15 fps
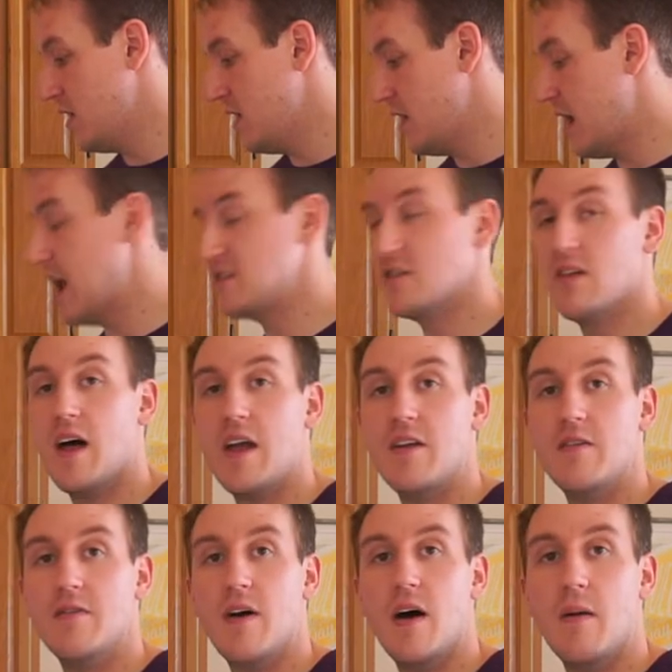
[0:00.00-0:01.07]
has a lot
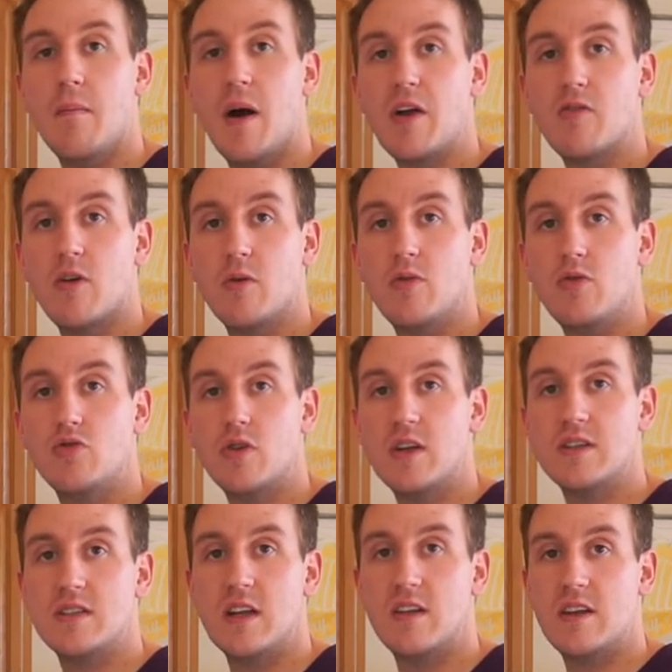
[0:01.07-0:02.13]
of
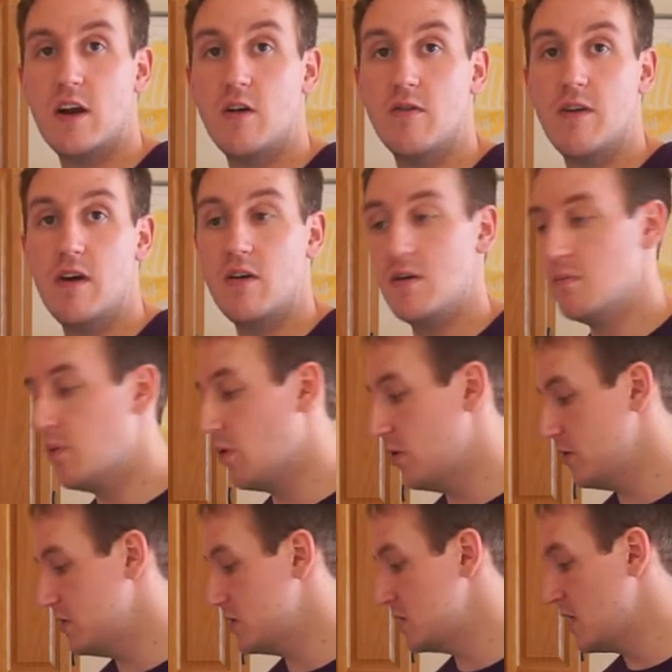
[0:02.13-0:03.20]
micronutrients in it that are very
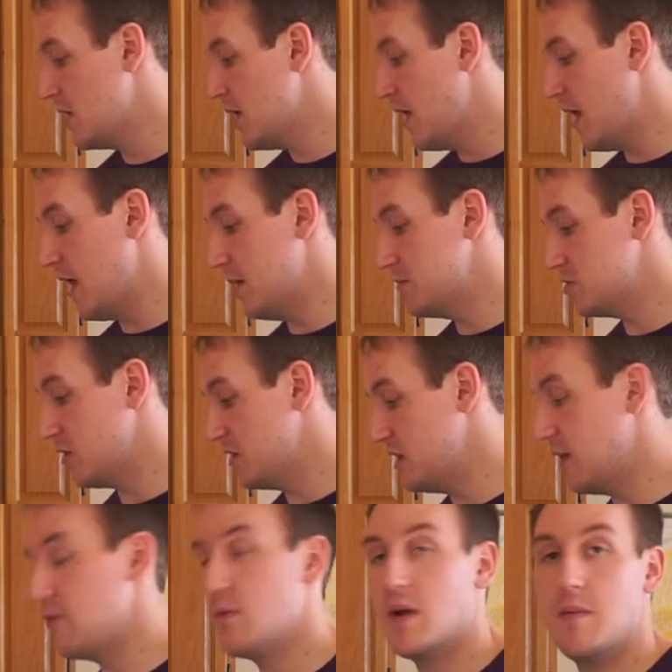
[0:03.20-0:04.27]
important. So I
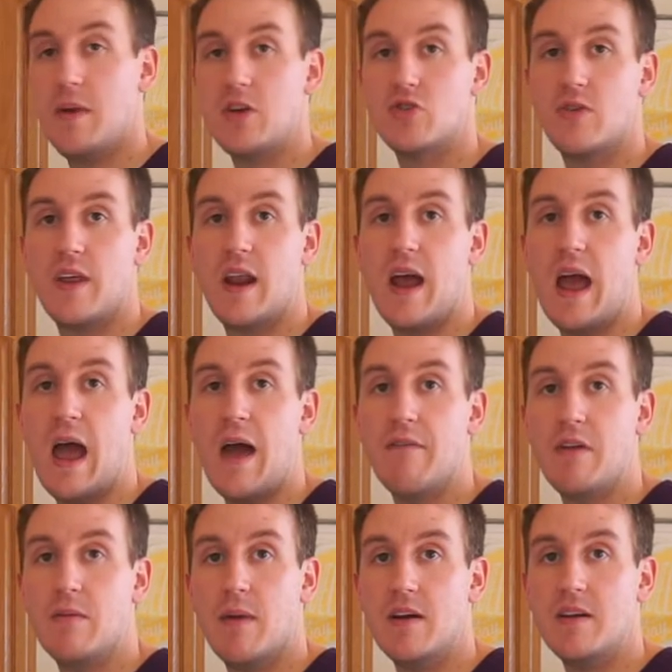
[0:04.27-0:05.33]
definitely want to make sure that I have
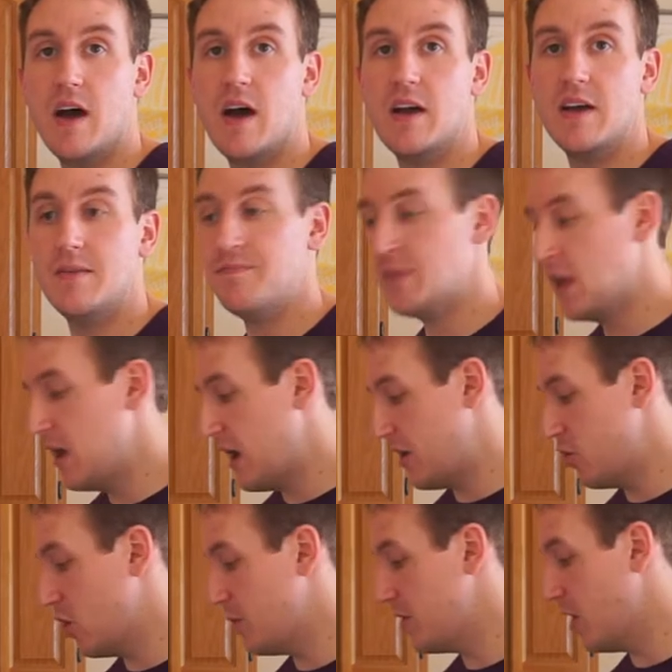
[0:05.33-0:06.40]
it in my diet.
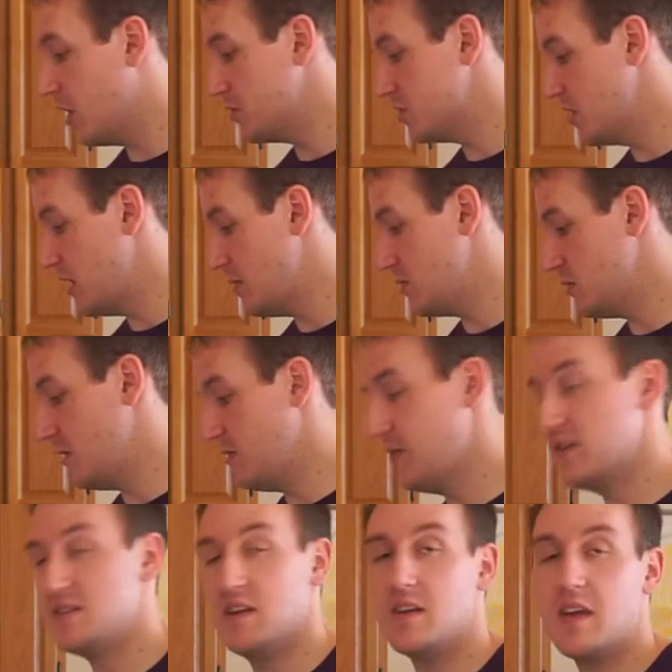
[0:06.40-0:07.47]
I normally alternate between
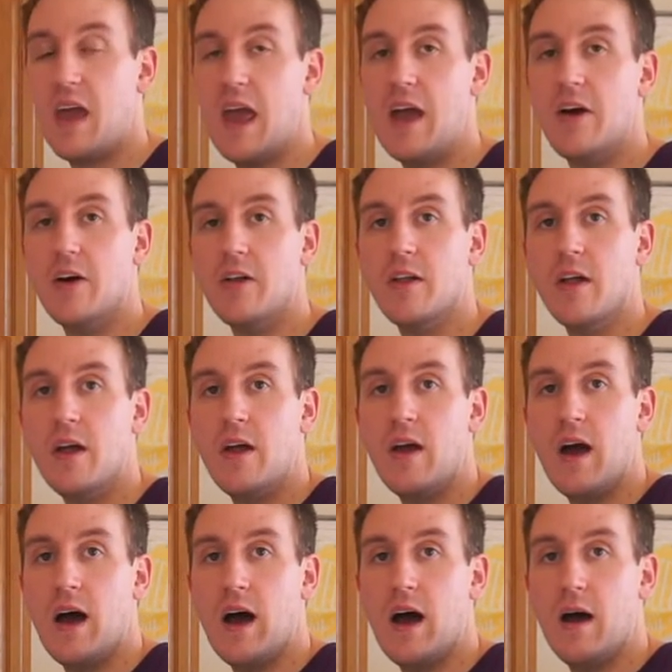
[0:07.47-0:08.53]
this and kale.
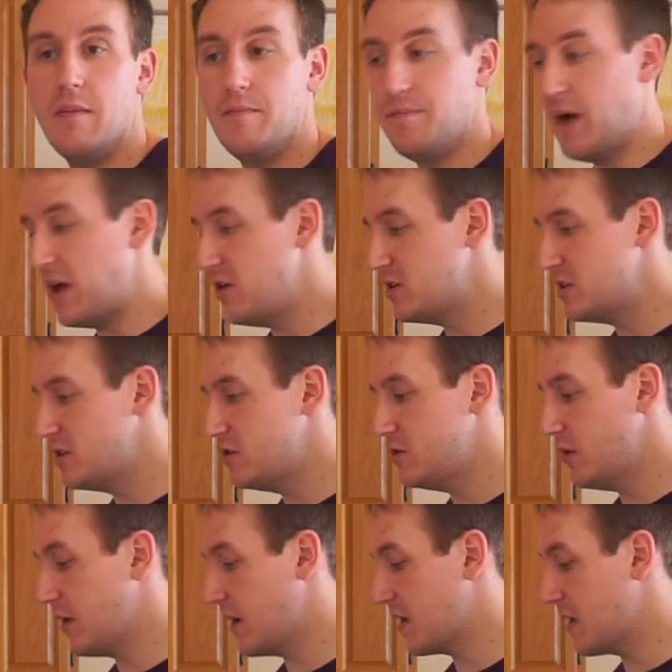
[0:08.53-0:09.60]
I used to
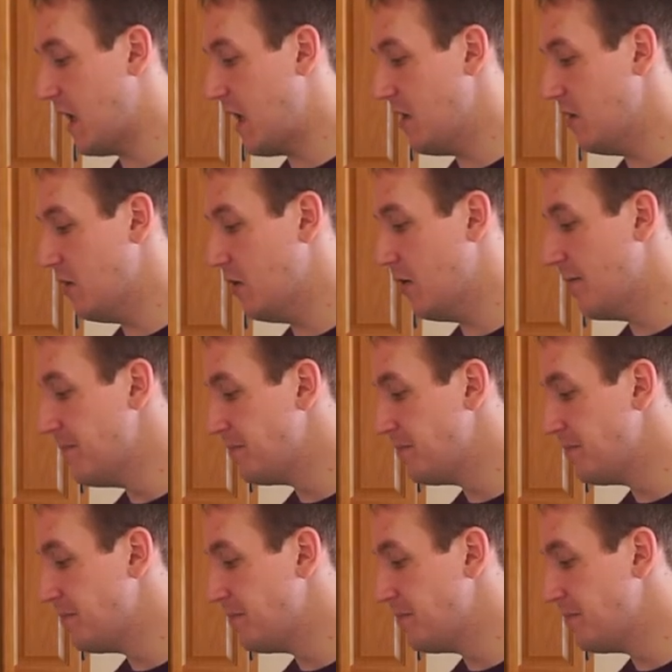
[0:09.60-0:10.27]
do like a kale